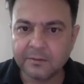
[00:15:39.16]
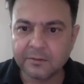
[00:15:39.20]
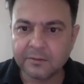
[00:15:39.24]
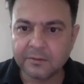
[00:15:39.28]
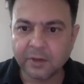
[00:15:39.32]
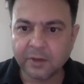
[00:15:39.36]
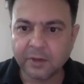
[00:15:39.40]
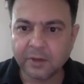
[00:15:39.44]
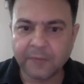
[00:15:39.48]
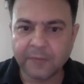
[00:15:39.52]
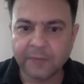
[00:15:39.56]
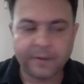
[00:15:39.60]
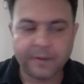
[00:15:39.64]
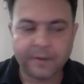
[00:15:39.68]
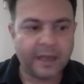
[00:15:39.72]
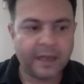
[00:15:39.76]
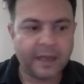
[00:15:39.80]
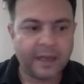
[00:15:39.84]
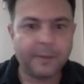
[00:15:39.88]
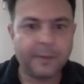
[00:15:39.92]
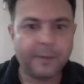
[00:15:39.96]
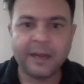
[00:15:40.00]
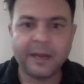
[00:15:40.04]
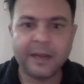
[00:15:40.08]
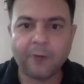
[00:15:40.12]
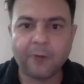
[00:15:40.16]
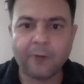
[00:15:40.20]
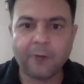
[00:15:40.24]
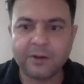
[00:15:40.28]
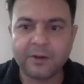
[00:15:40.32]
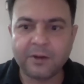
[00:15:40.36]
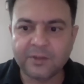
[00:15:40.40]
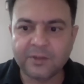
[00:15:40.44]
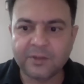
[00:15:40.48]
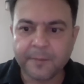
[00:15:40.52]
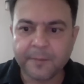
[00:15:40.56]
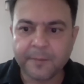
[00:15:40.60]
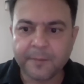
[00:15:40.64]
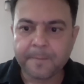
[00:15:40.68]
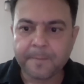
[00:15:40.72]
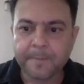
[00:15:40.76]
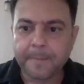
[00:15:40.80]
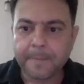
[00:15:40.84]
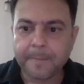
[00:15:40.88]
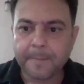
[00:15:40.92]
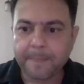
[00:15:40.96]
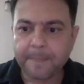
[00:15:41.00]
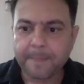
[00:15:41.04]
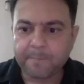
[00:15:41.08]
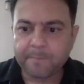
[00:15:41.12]
So if anybody wants
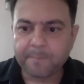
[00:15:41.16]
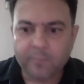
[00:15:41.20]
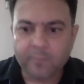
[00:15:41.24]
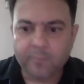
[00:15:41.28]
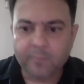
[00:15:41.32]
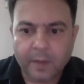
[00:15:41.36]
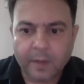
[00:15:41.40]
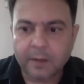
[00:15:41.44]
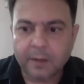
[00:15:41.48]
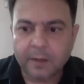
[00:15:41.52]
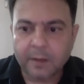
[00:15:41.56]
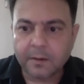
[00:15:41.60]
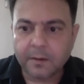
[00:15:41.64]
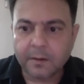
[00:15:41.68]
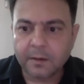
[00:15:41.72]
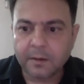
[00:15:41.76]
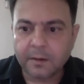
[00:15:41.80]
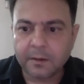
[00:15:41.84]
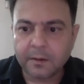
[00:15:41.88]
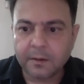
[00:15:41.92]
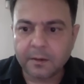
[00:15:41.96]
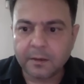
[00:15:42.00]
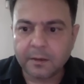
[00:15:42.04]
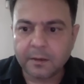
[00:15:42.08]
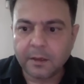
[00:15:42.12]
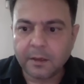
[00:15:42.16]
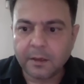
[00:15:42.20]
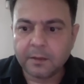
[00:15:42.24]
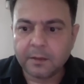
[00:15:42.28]
uh,